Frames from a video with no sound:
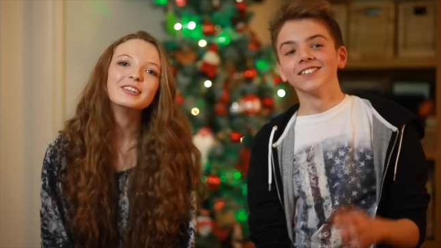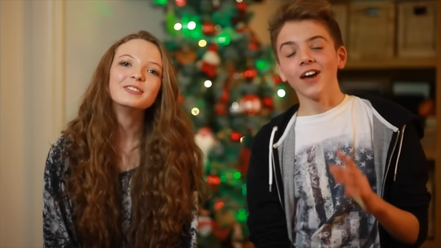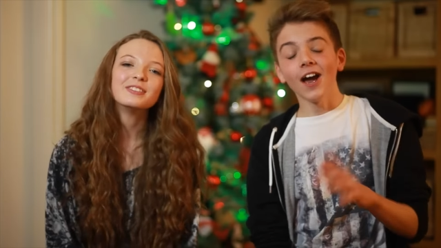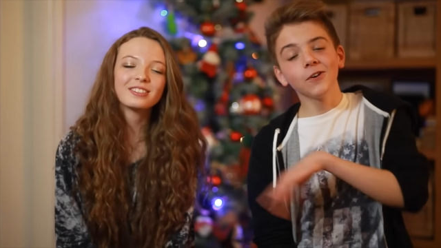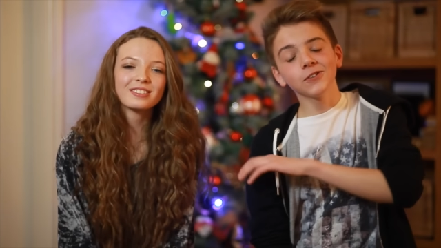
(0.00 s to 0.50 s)
Speaker 1: So
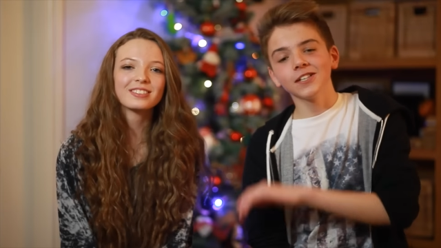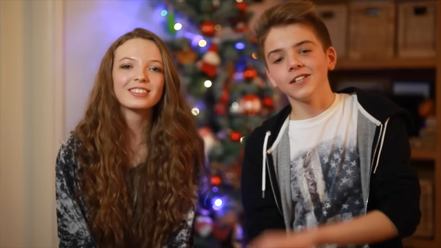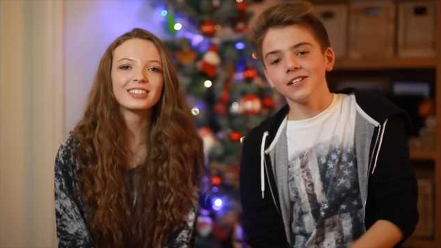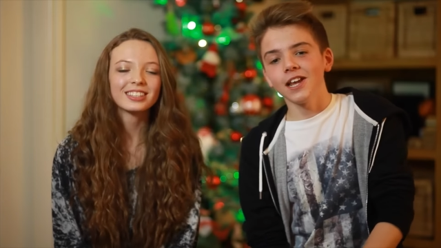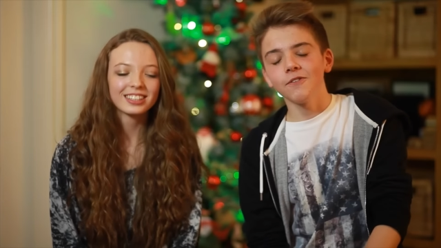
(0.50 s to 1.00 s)
I always think
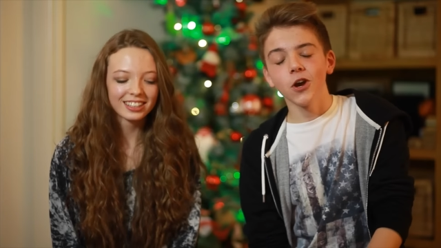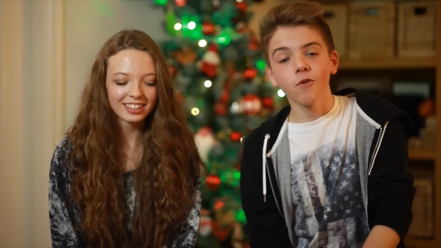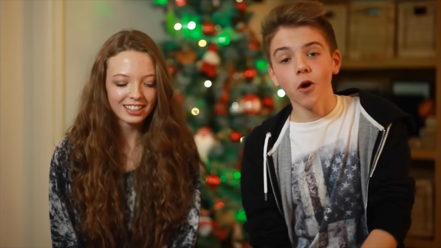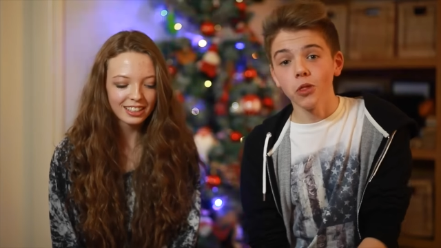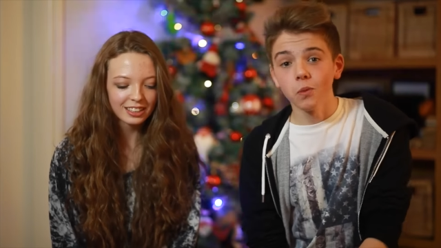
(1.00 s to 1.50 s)
you can never go
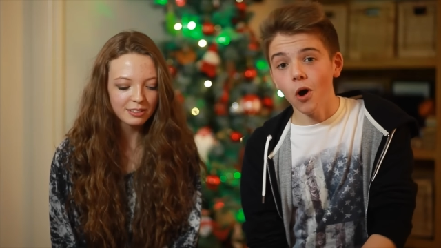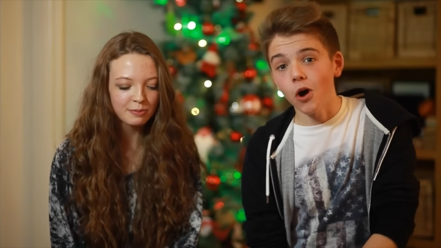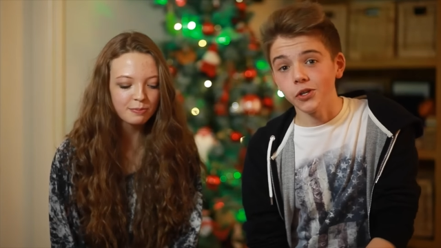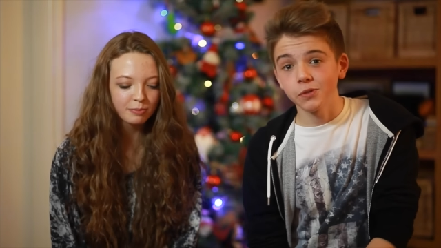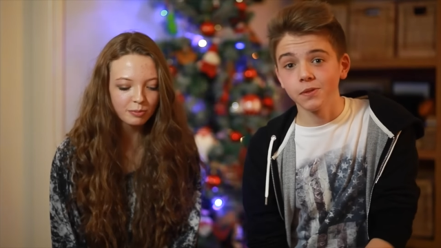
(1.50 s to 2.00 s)
wrong with a
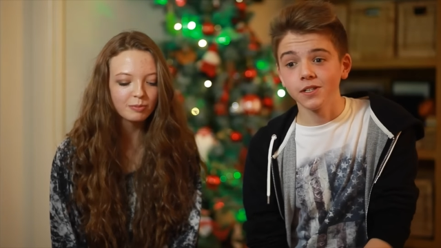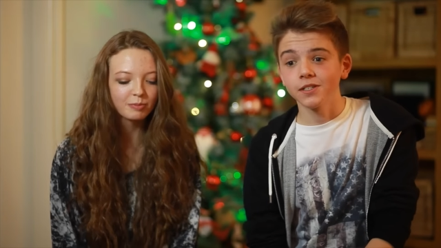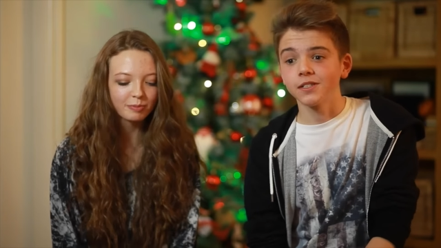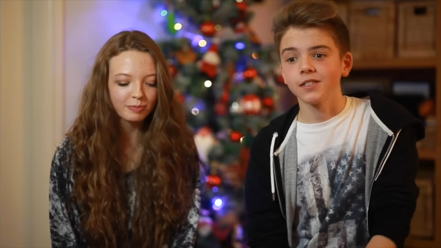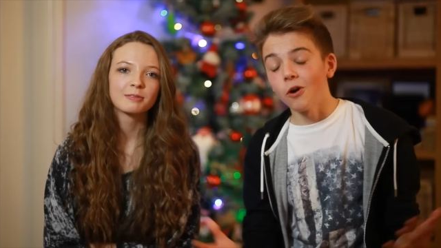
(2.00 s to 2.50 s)
watch
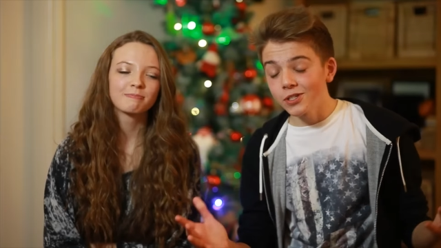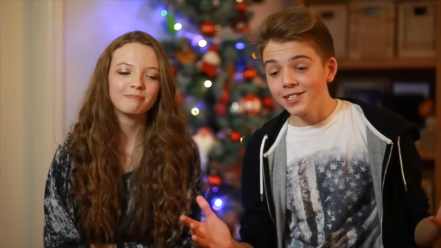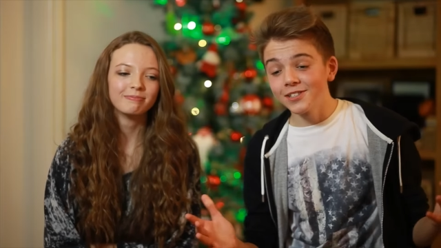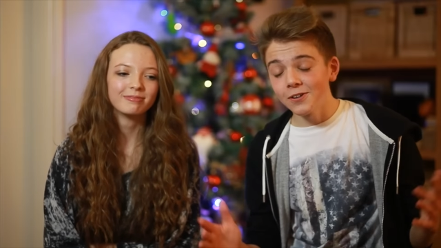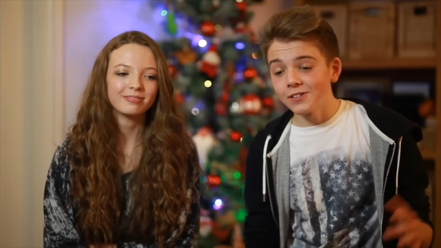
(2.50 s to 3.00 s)
because you always
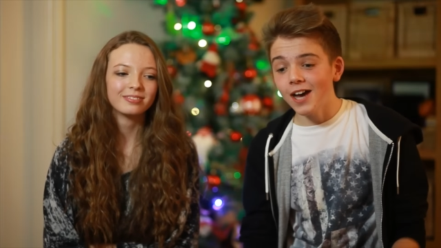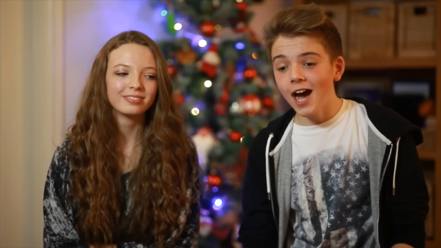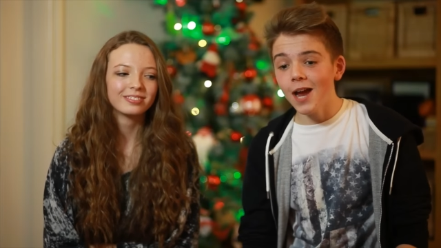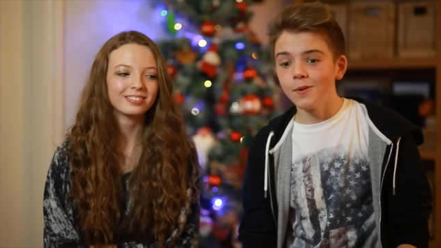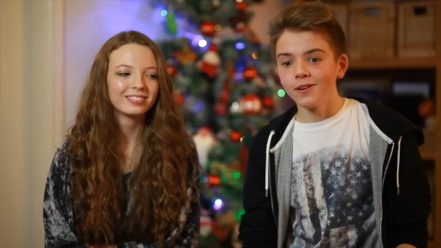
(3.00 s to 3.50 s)
need to know the
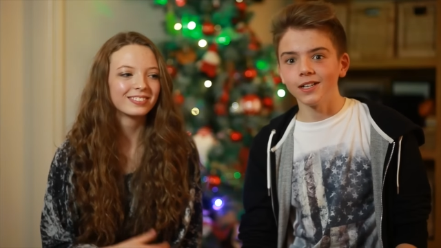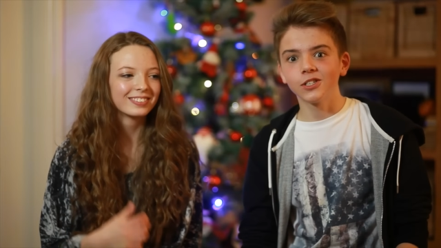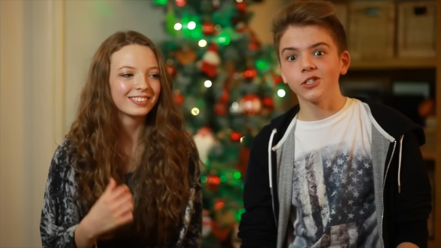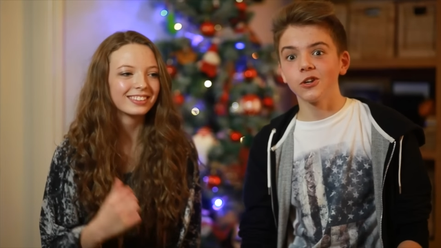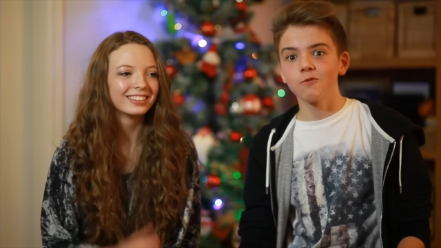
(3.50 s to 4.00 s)
time and it's
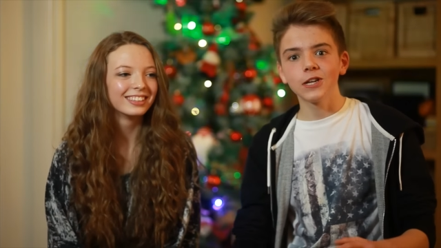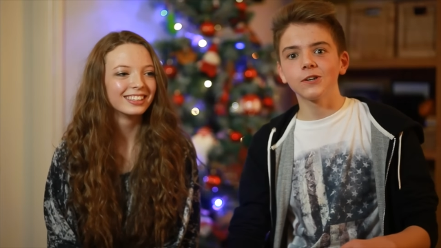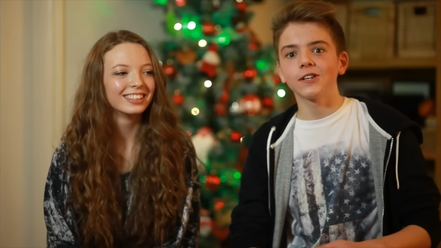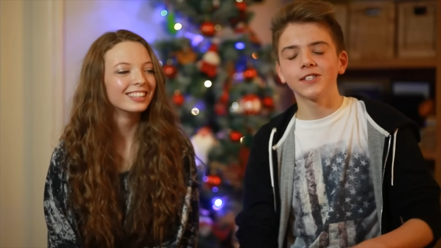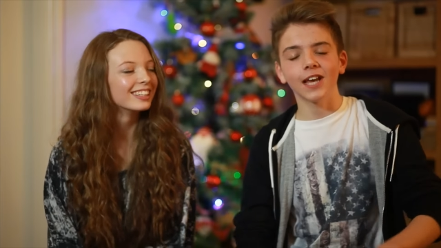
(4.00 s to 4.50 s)
just a really
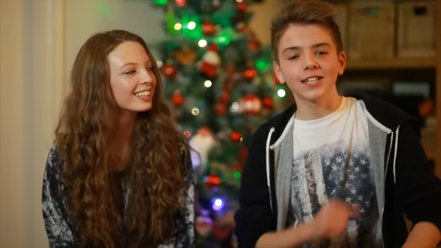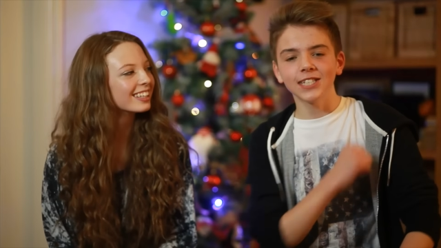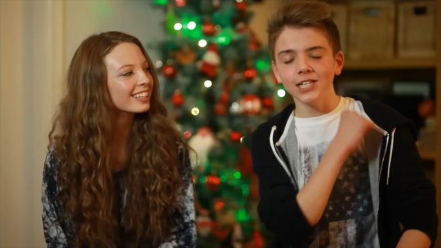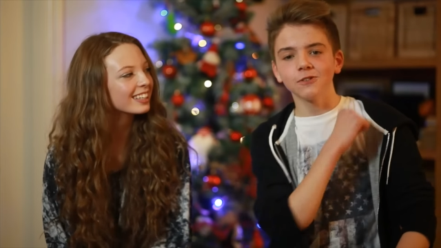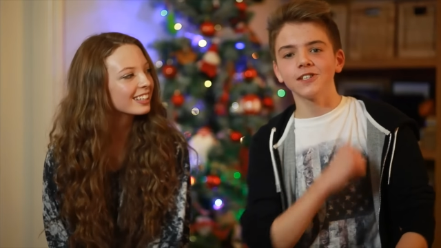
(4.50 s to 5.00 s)
good
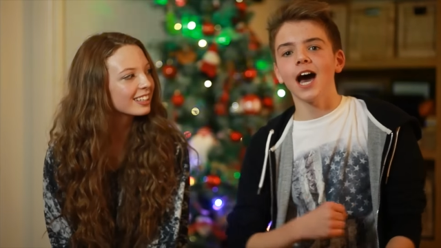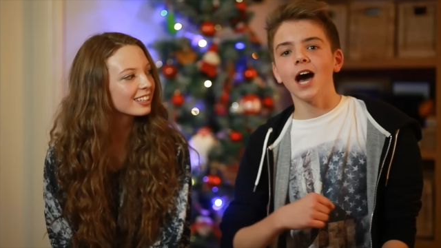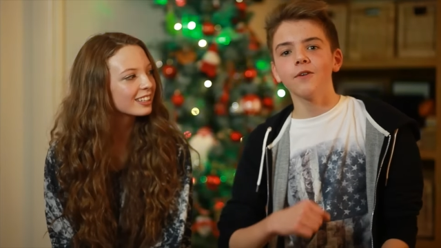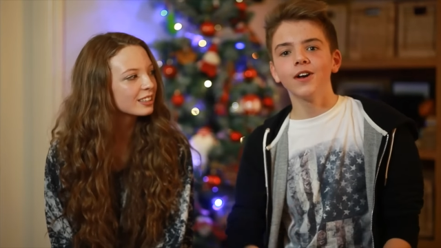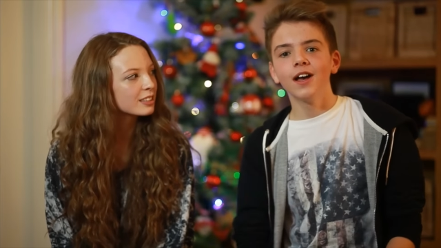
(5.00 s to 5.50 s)
accessory to
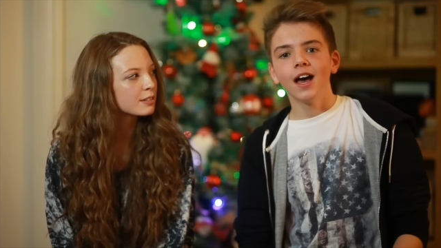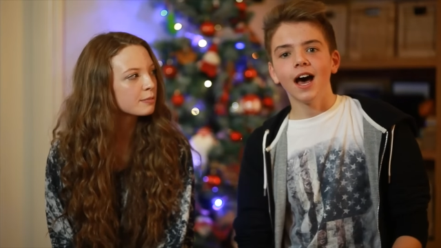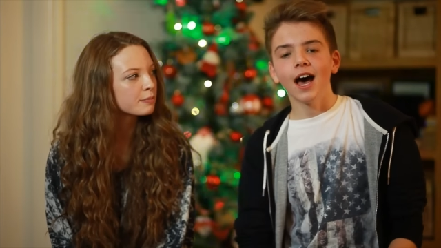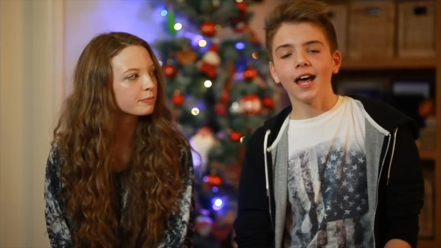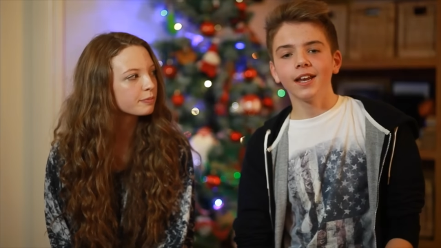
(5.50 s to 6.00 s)
have
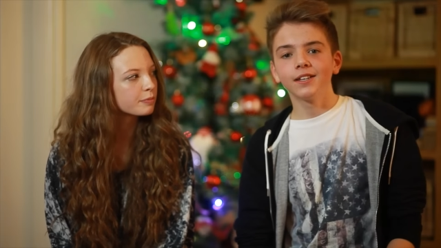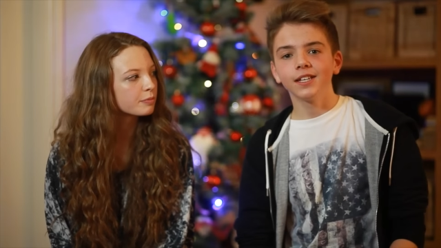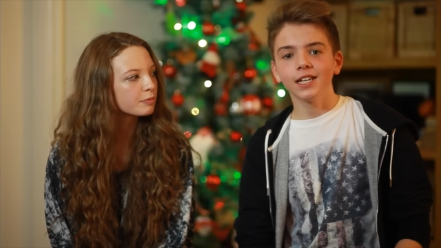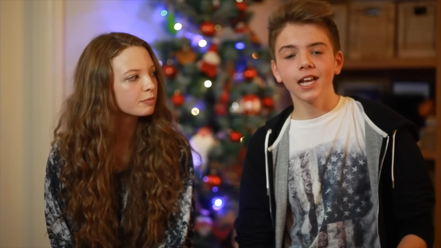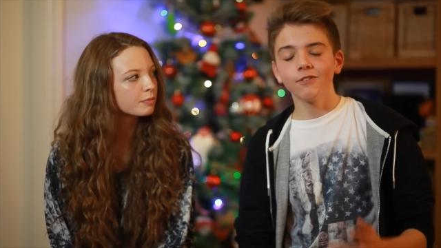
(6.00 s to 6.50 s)
and
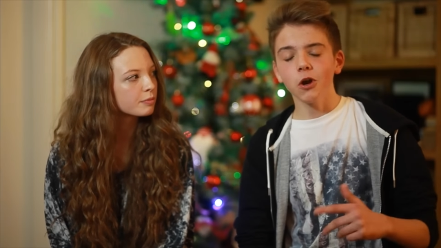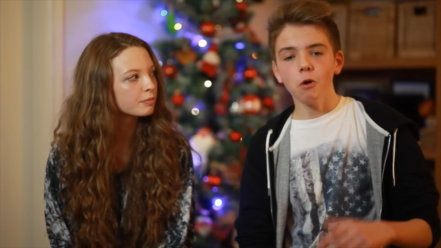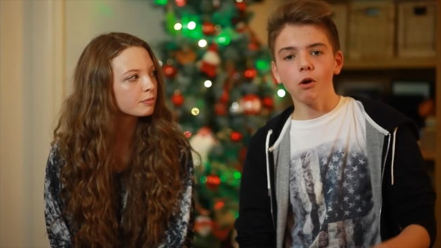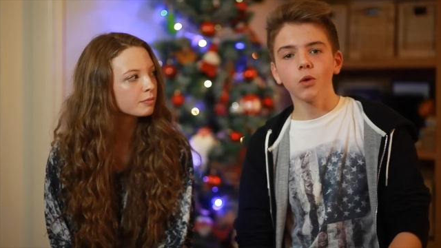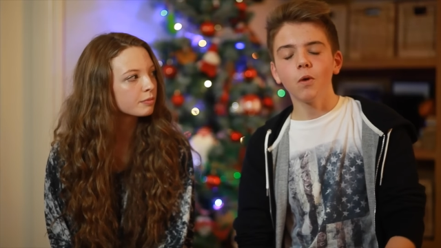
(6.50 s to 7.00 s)
you can never go
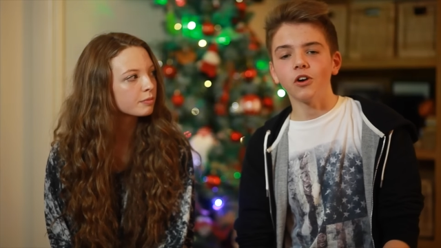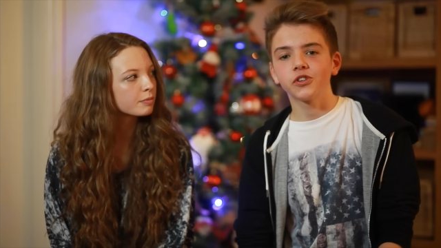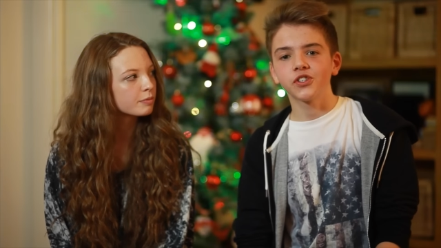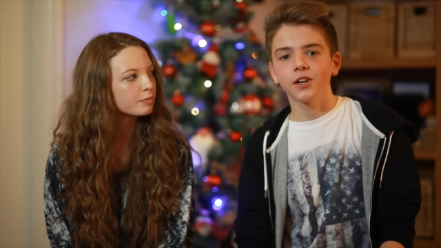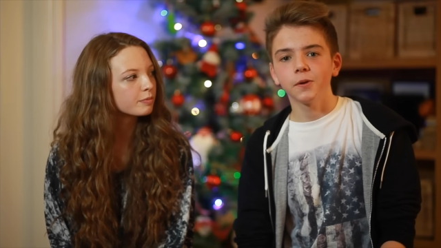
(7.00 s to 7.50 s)
wrong with a
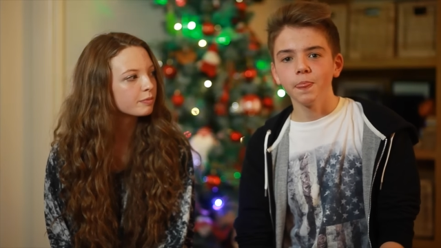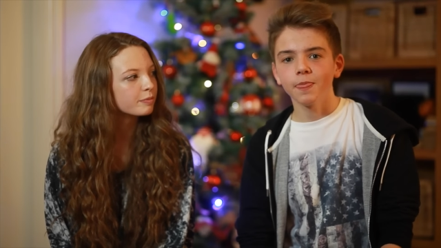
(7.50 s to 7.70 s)
watch, so